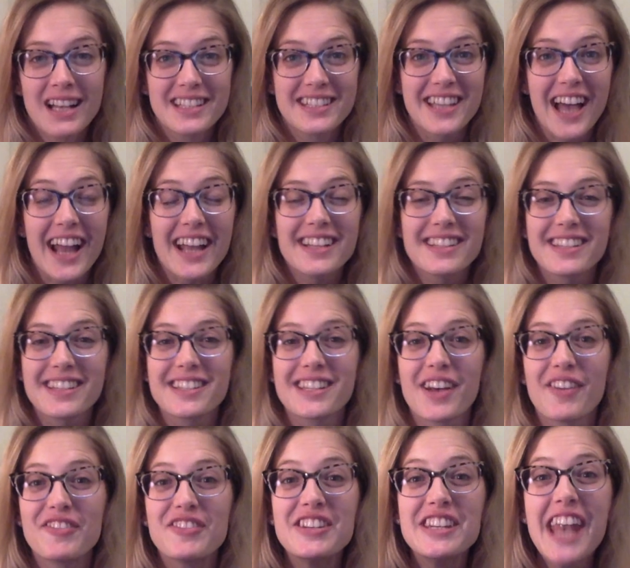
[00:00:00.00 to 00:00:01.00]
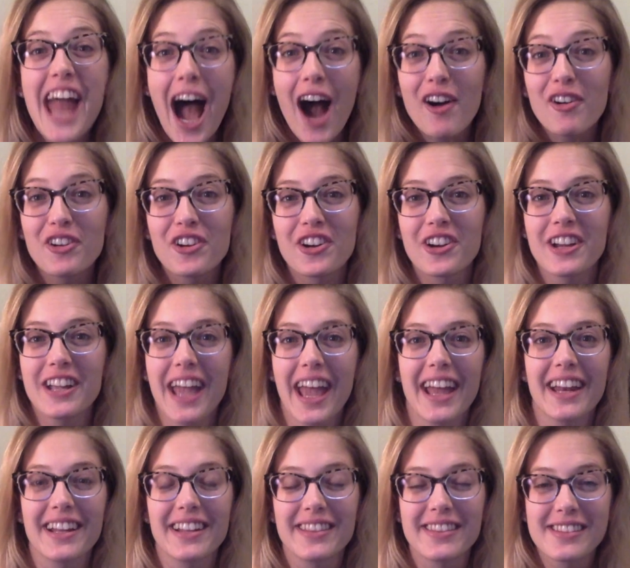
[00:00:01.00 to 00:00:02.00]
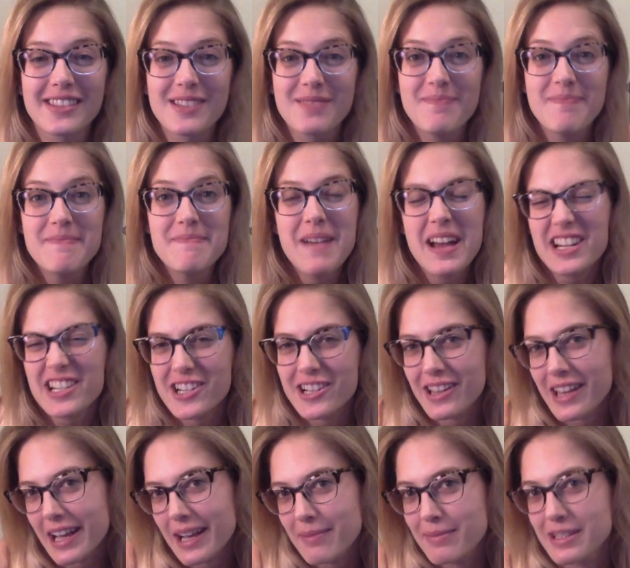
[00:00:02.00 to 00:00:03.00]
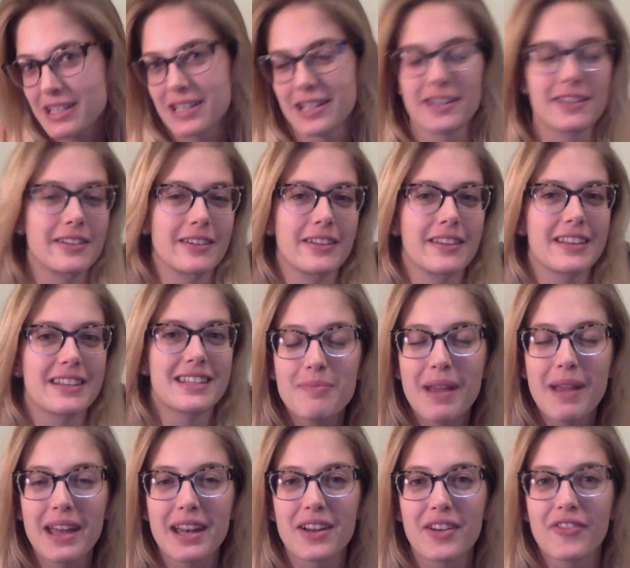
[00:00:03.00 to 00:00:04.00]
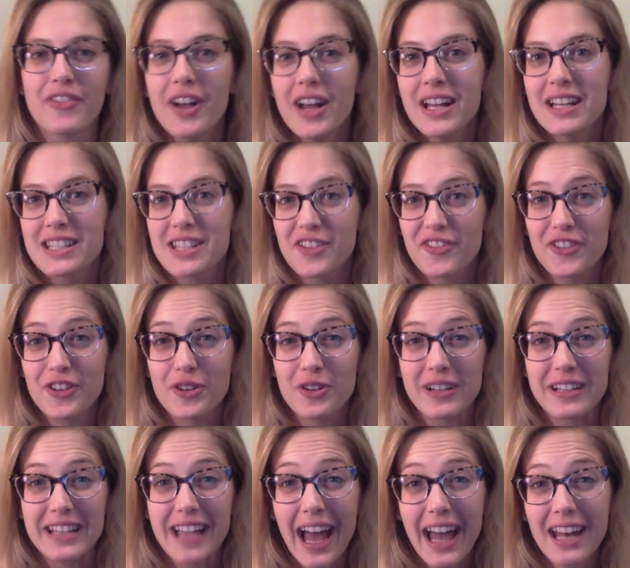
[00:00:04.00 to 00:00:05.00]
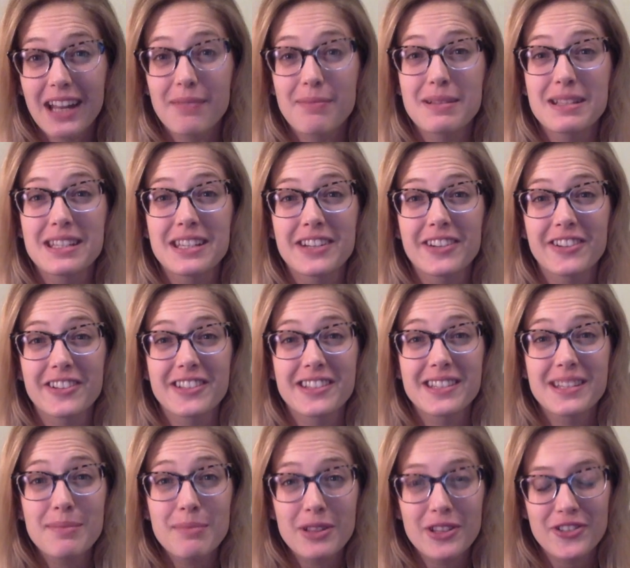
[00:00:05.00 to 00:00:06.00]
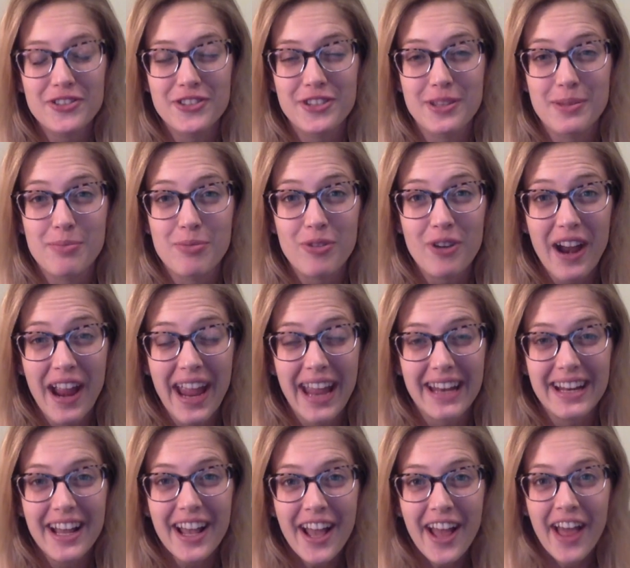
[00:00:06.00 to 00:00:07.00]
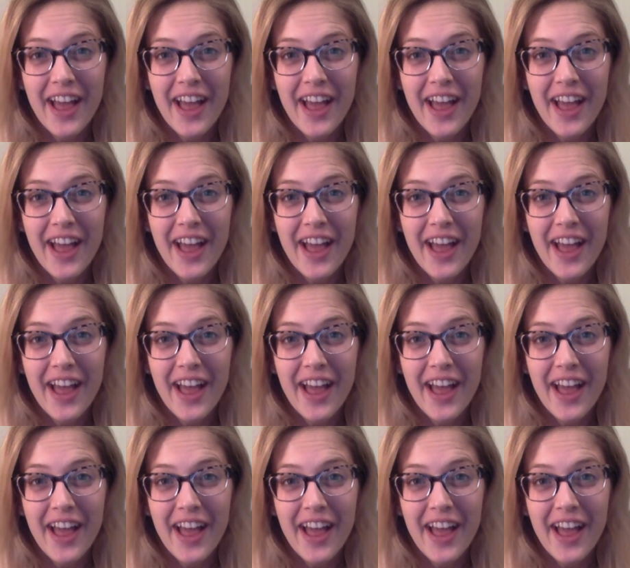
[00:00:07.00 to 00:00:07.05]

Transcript: Scientists have now created this mesh-like material that's made of different organic materials similar to the brain